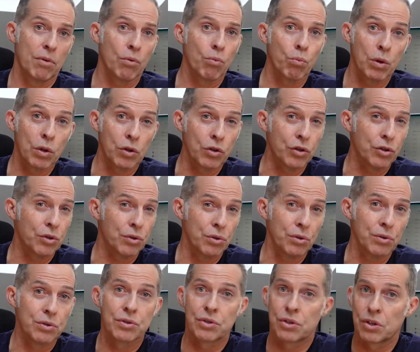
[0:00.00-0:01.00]
will
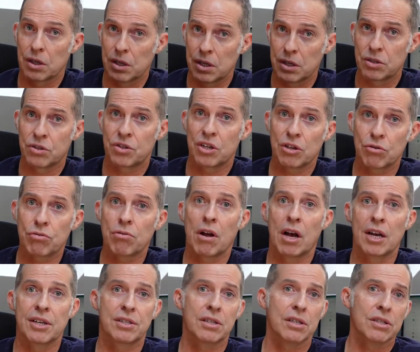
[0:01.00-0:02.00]
use
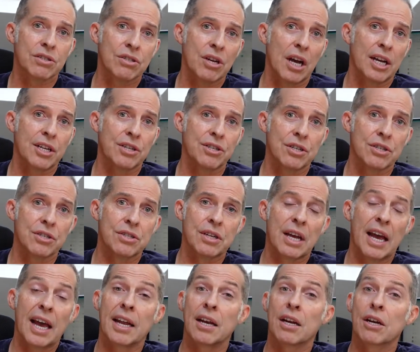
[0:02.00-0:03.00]
centralized exchanges,
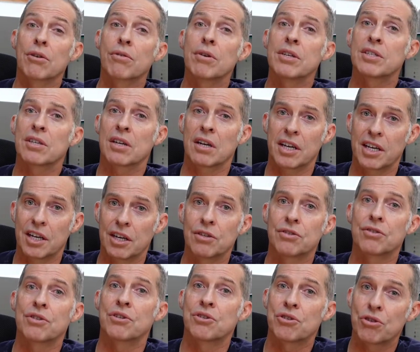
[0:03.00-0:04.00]
and increasingly
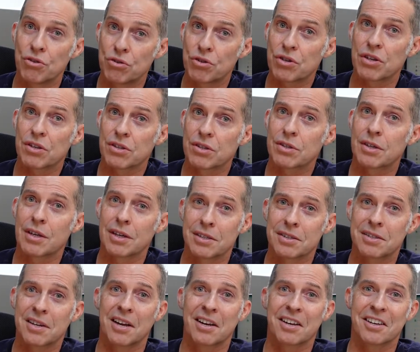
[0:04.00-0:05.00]
institutions are
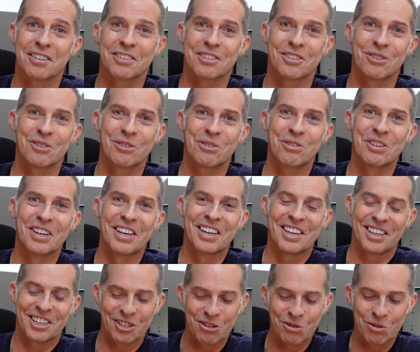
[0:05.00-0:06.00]
starting to
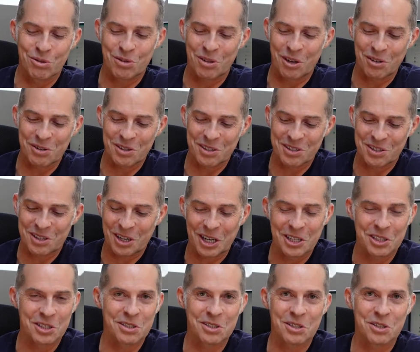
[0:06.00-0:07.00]
use those
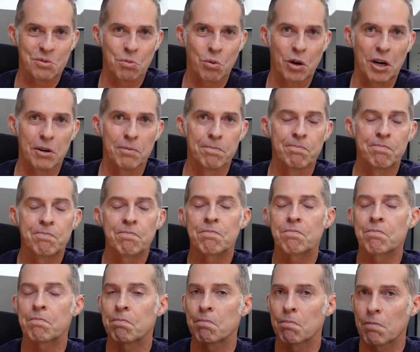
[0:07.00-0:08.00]
exchanges as well.
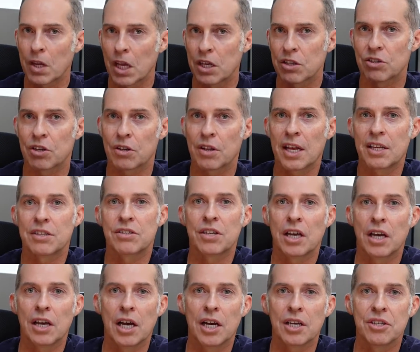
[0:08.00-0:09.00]
So
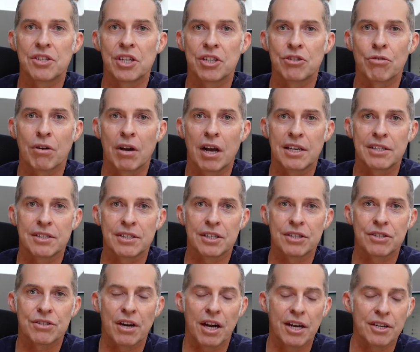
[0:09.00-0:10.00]
that's centralized
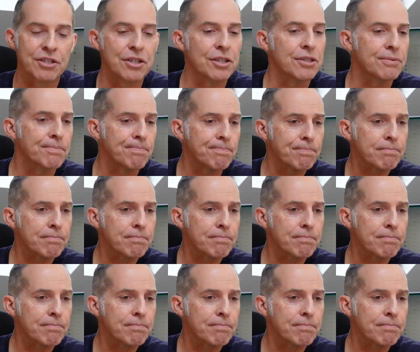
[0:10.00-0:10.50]
exchanges.